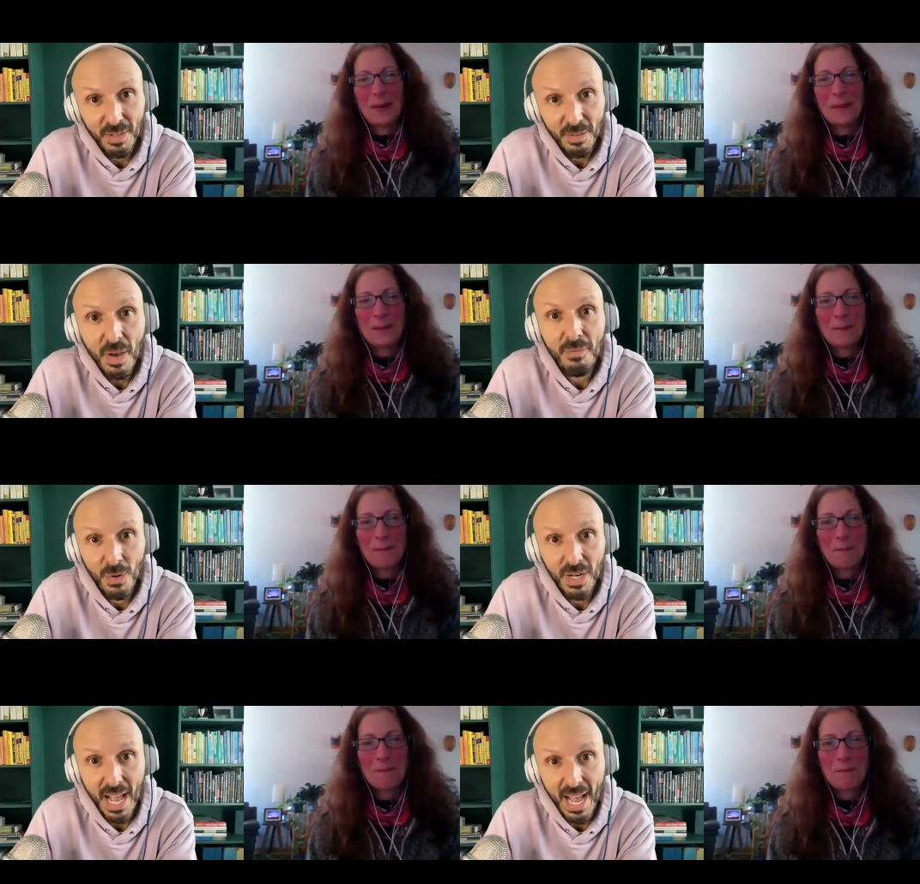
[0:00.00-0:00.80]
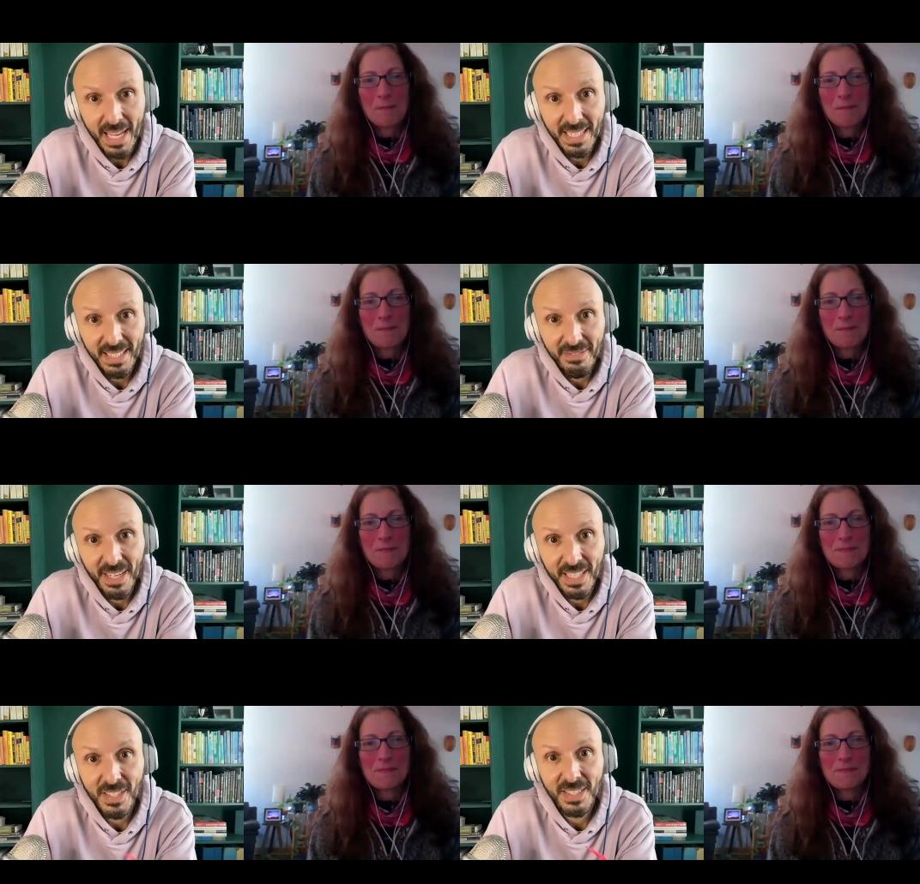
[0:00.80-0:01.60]
Speaker 1: you have more to add if i
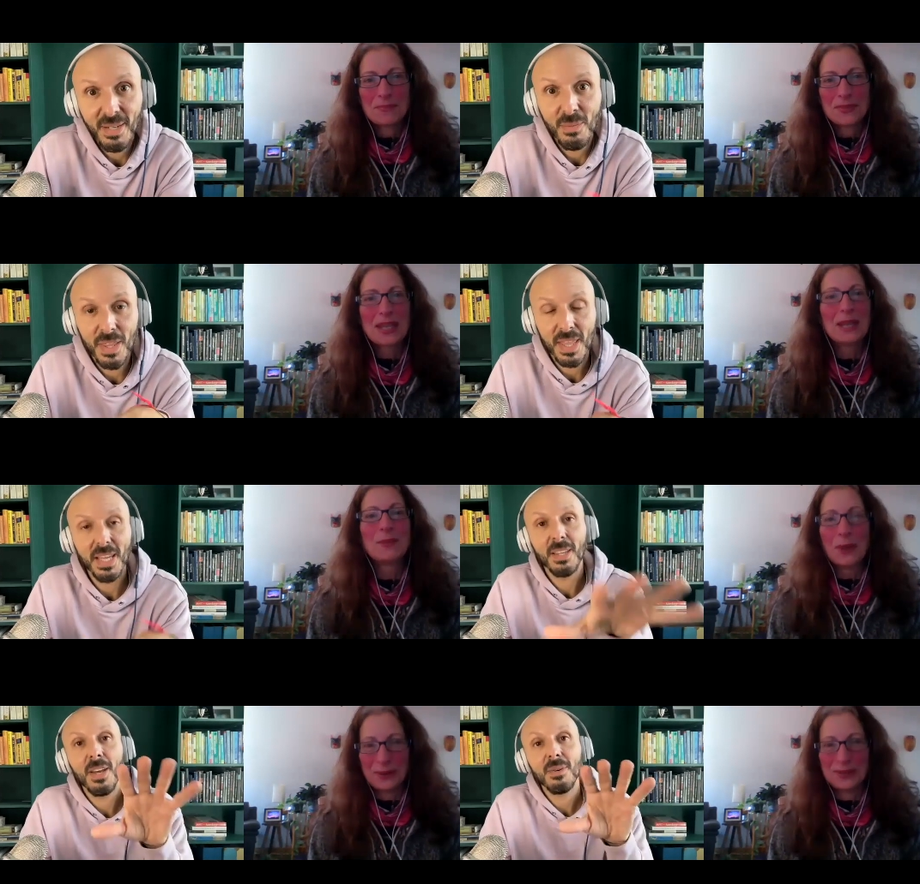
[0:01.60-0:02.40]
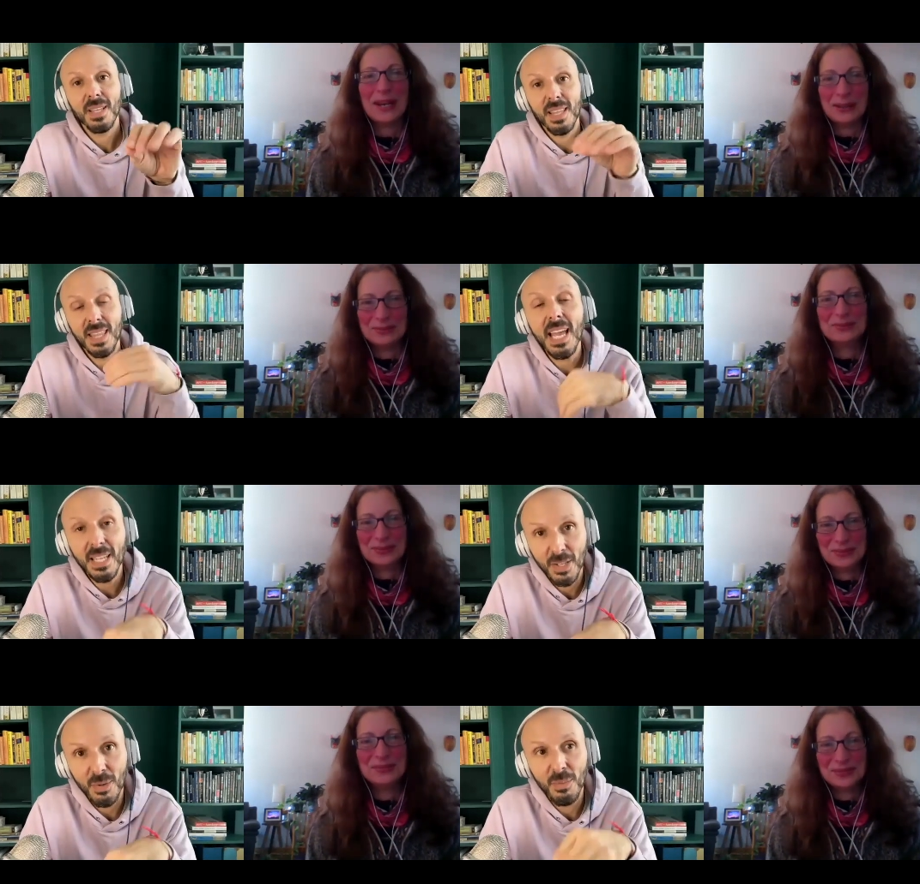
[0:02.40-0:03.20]
could just say one Keep thing though
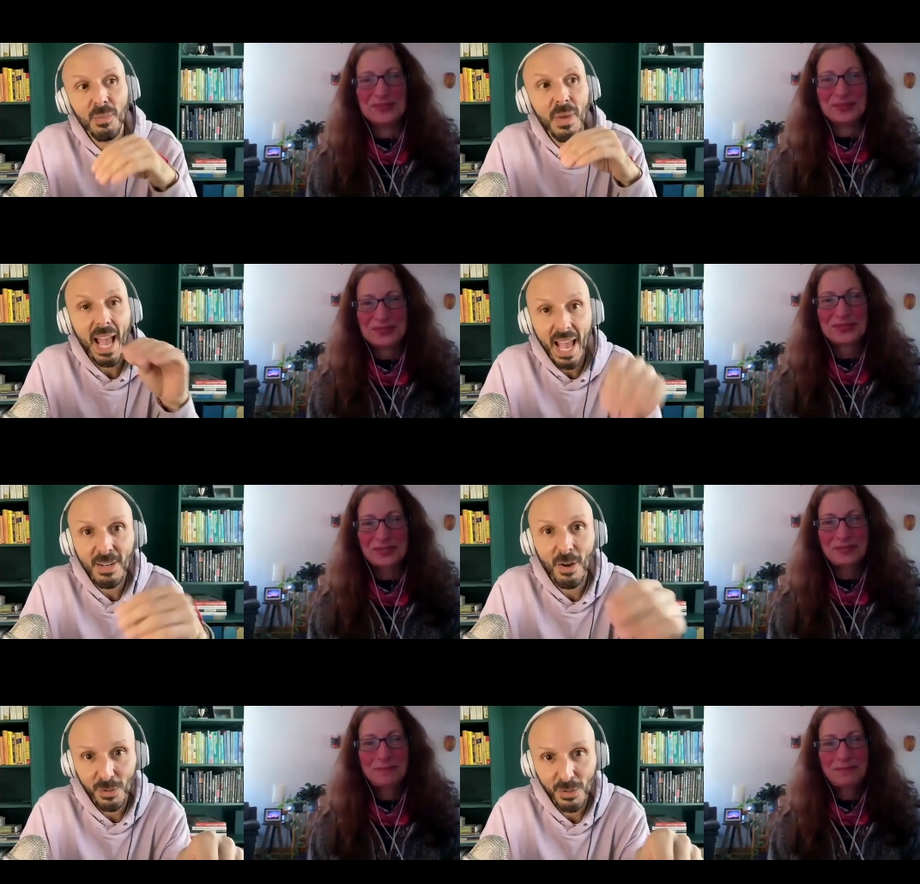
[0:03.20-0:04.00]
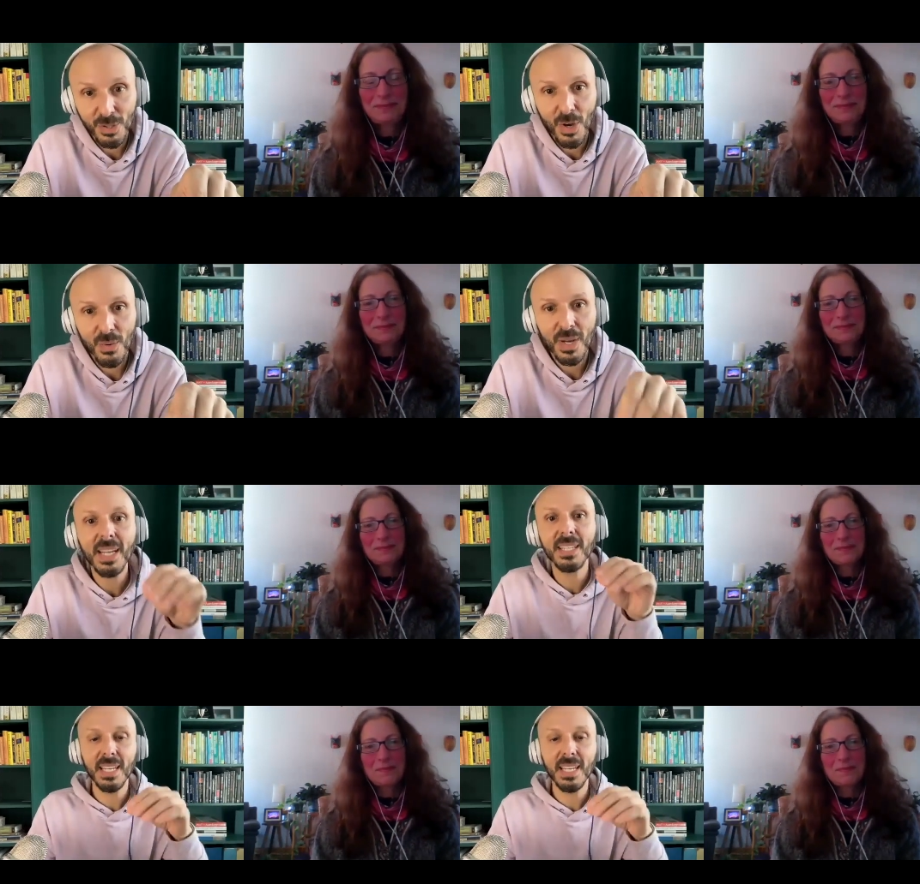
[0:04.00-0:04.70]
thank you and also it,